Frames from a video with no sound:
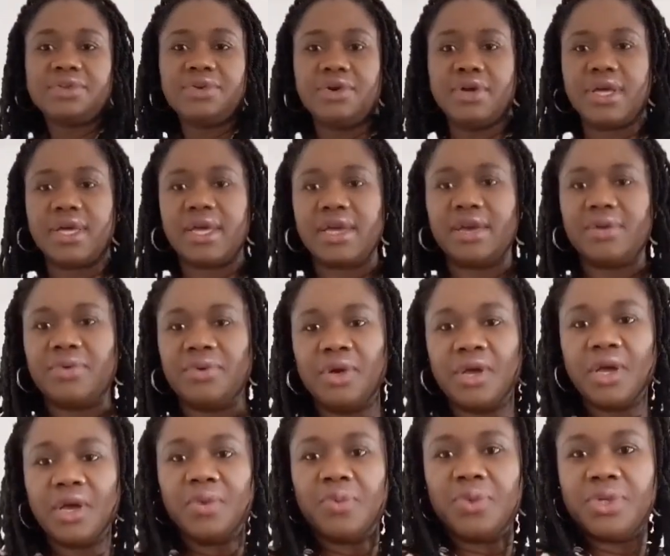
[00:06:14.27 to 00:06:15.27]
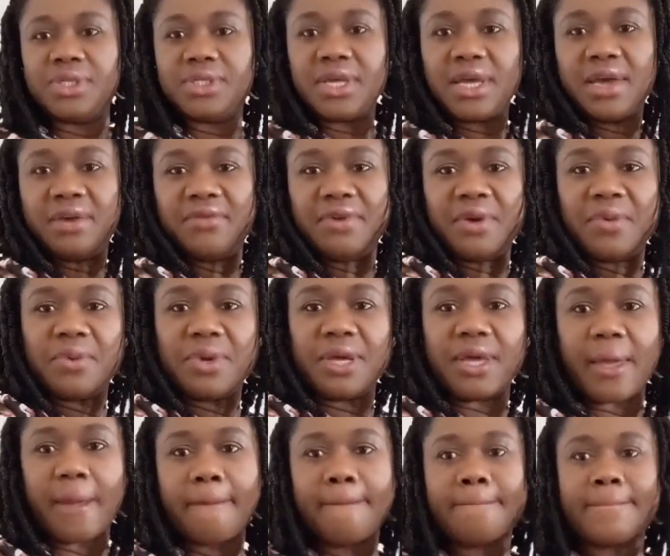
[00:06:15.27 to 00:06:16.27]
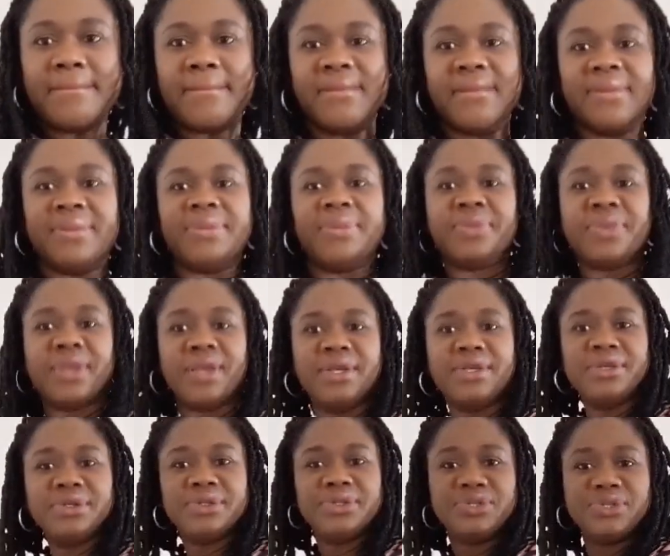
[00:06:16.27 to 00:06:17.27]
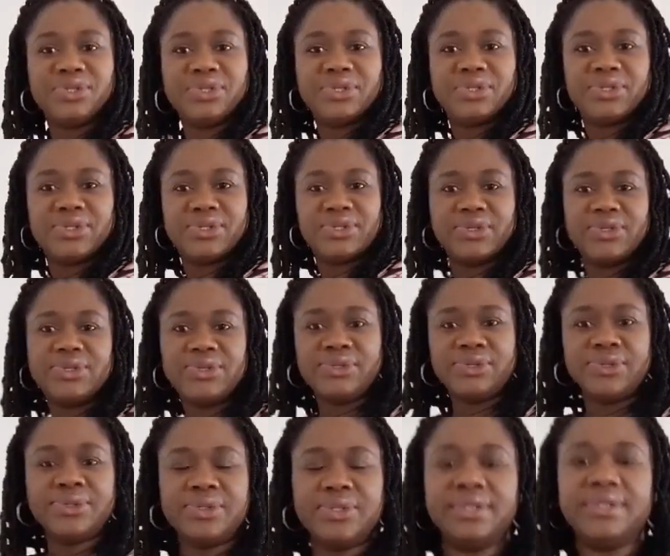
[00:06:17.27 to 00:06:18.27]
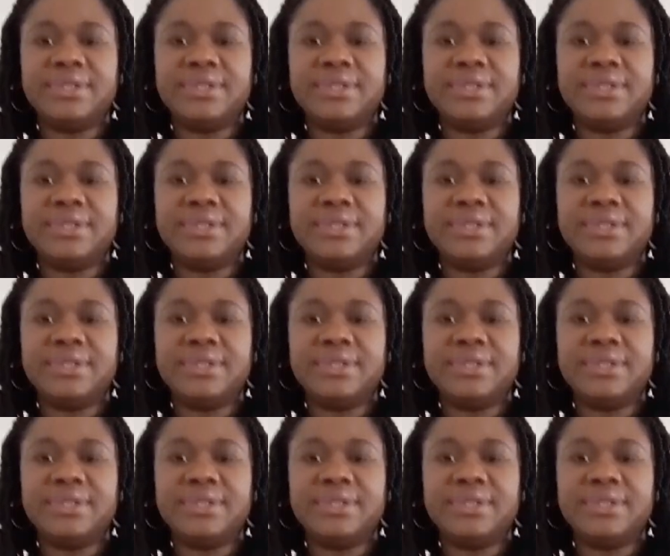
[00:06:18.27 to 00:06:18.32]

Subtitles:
You can style your hair whichever way you choose